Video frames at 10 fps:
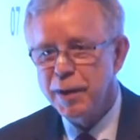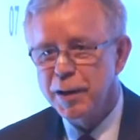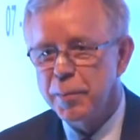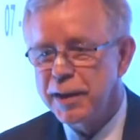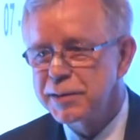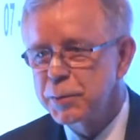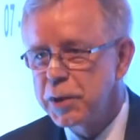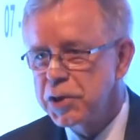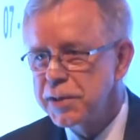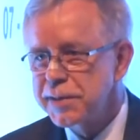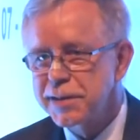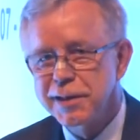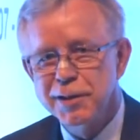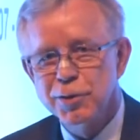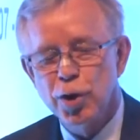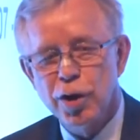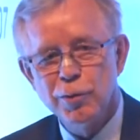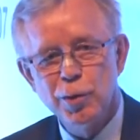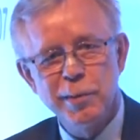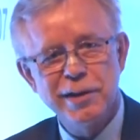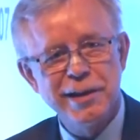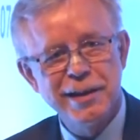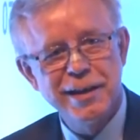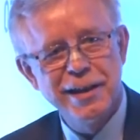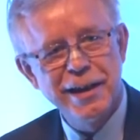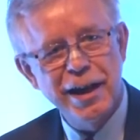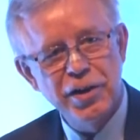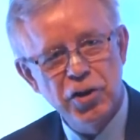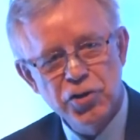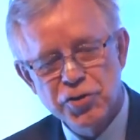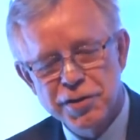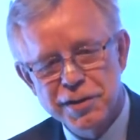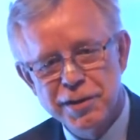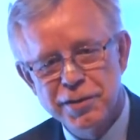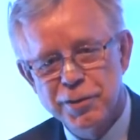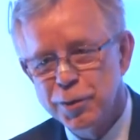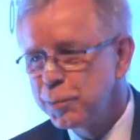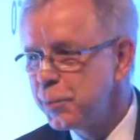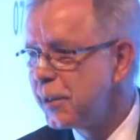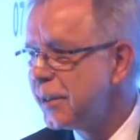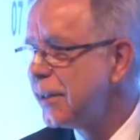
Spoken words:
my best wishes to all women in this room,